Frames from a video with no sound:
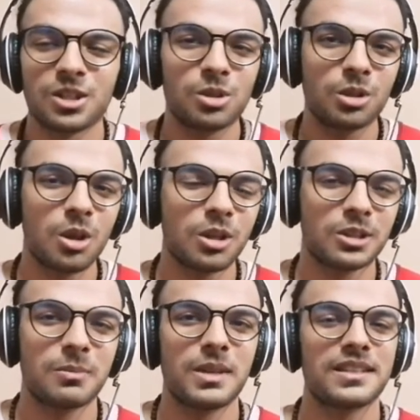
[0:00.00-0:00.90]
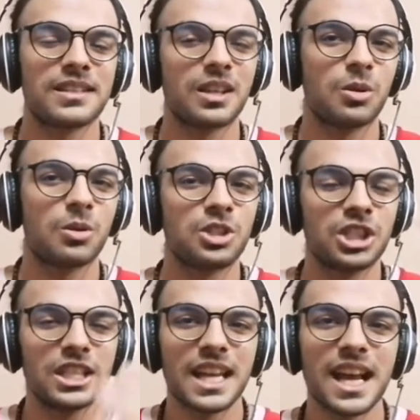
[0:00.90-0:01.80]
To cook means
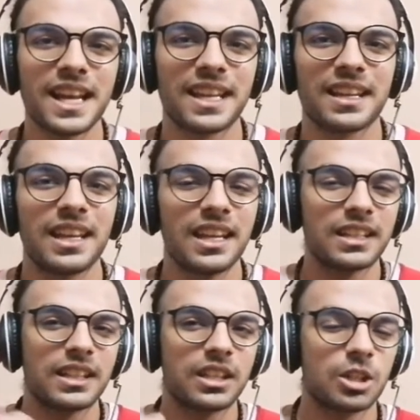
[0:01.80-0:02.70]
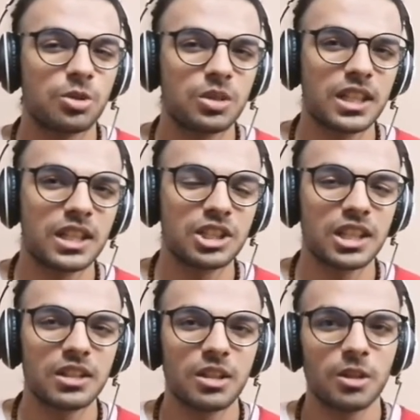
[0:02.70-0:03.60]
cucinare. The
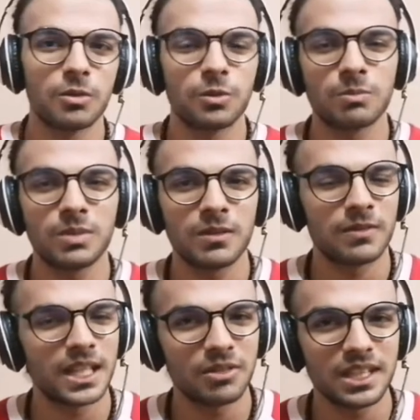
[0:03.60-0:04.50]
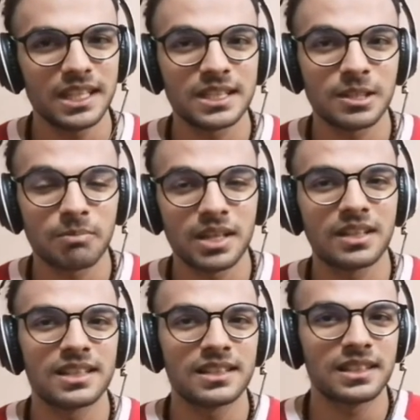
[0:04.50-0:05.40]
conjugation would be very easy
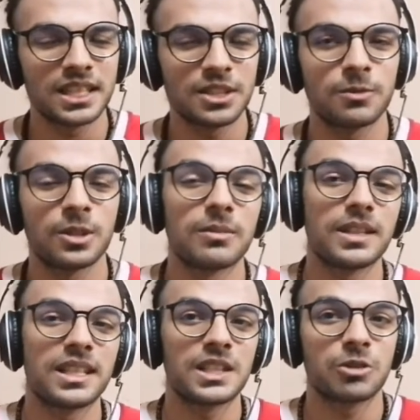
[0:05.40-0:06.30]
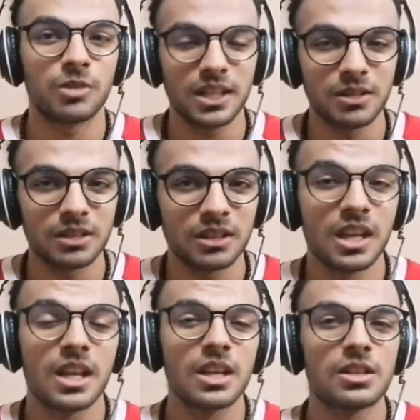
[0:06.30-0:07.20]
because this verb is
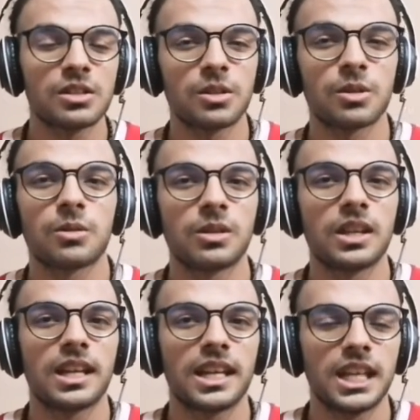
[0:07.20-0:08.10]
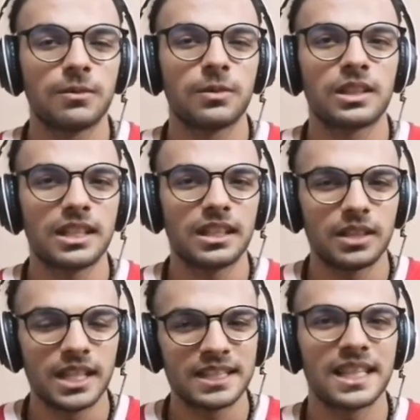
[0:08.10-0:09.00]
regular. So it would
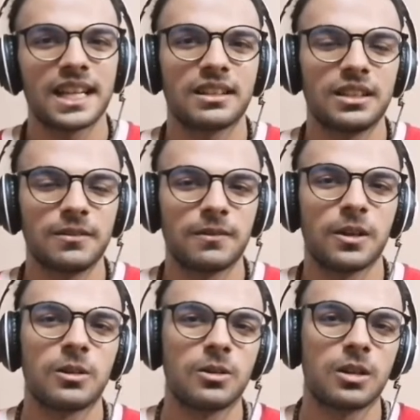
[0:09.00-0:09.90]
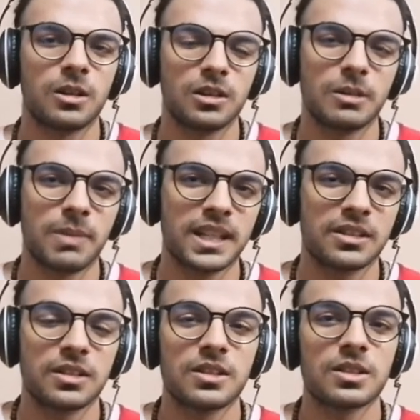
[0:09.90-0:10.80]
exactly follow all the
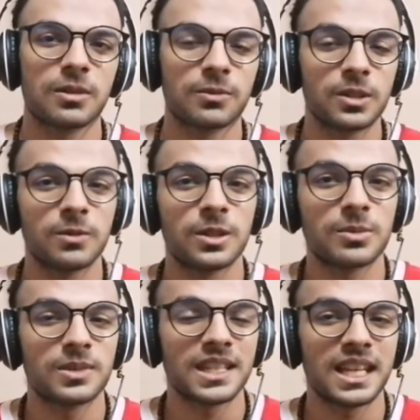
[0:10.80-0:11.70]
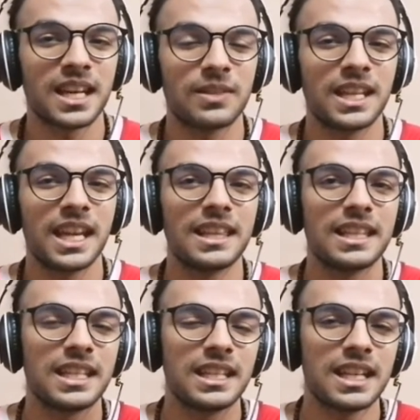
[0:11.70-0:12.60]
patterns of the verbs that have the
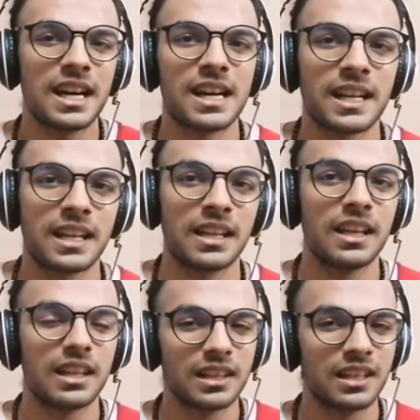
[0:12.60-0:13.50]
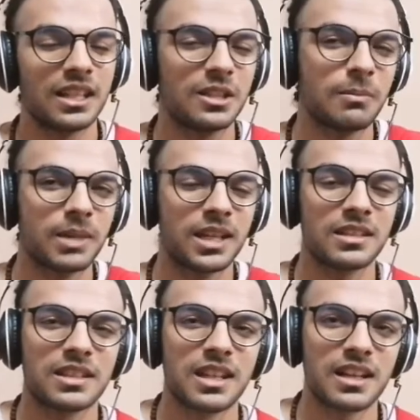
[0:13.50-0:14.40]
ending are, like
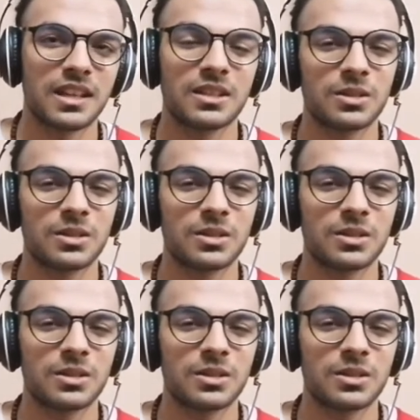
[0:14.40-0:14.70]
mangiare.